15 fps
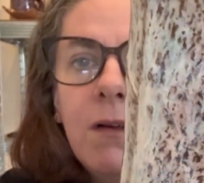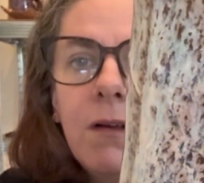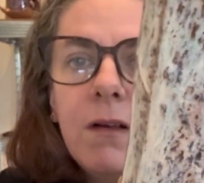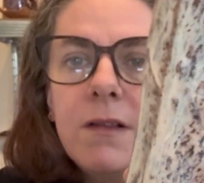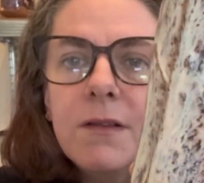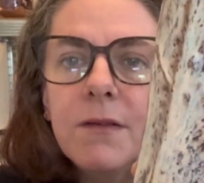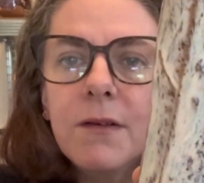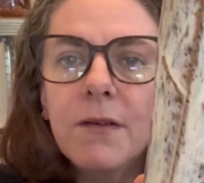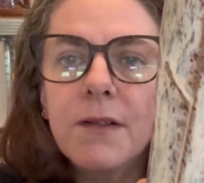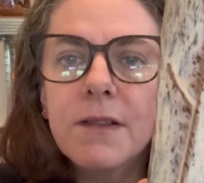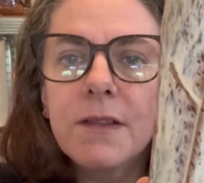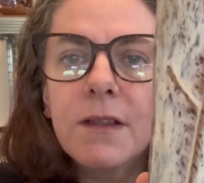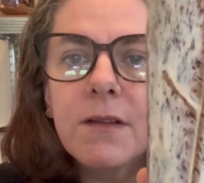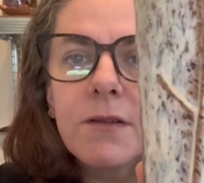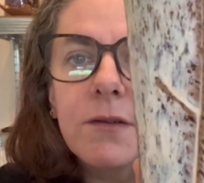It's very
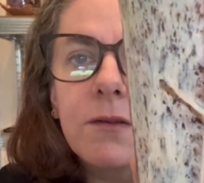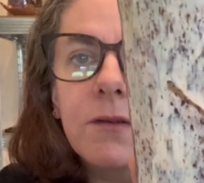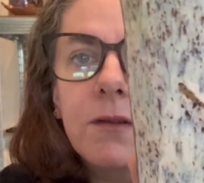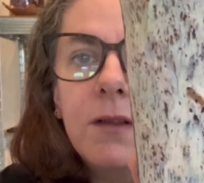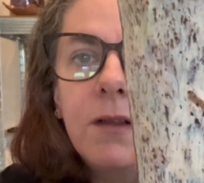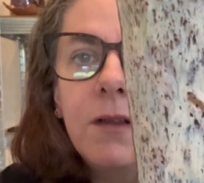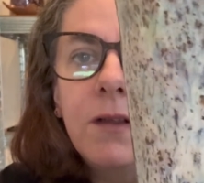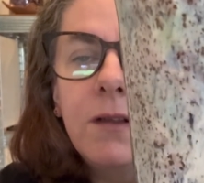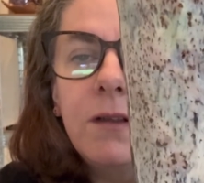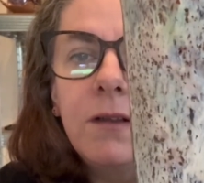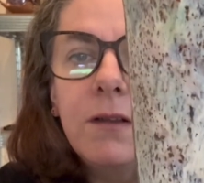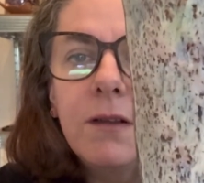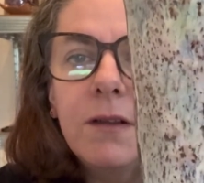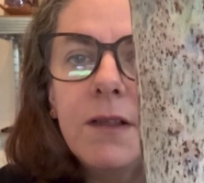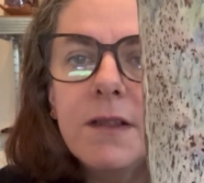subtle.
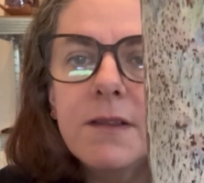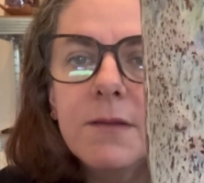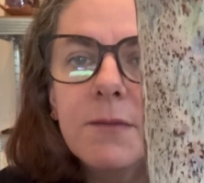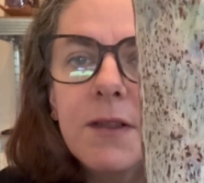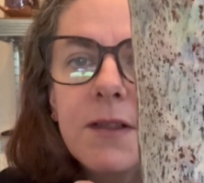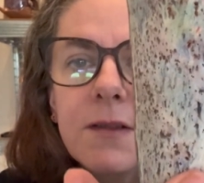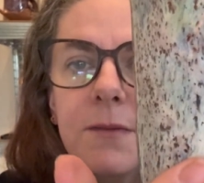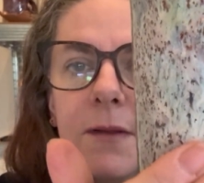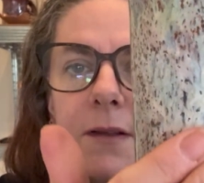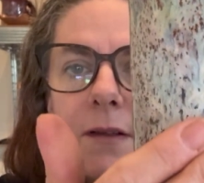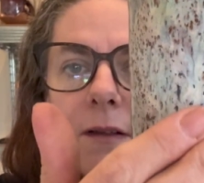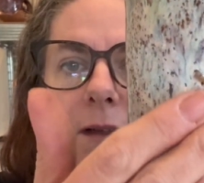And this one I